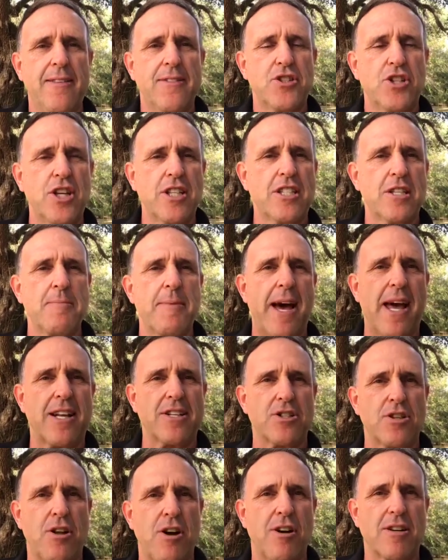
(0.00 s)
just about
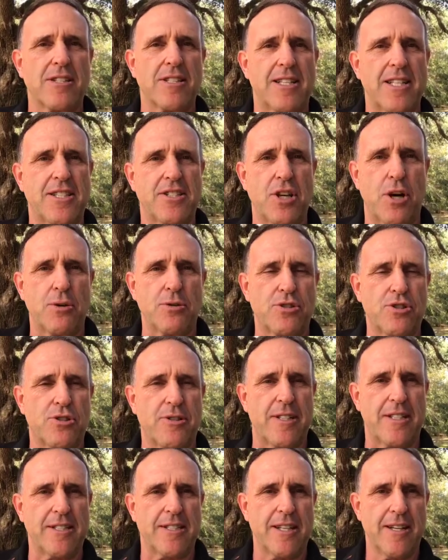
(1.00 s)
as long as these oak
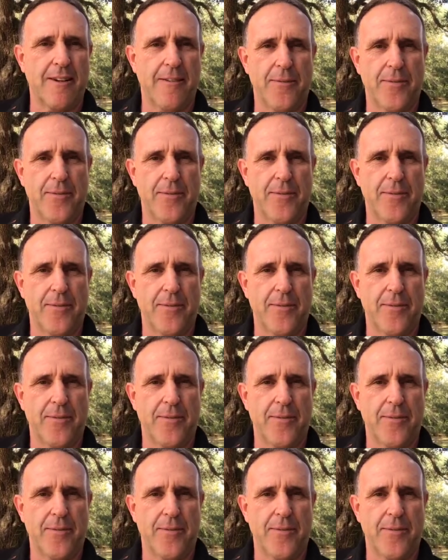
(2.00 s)
trees.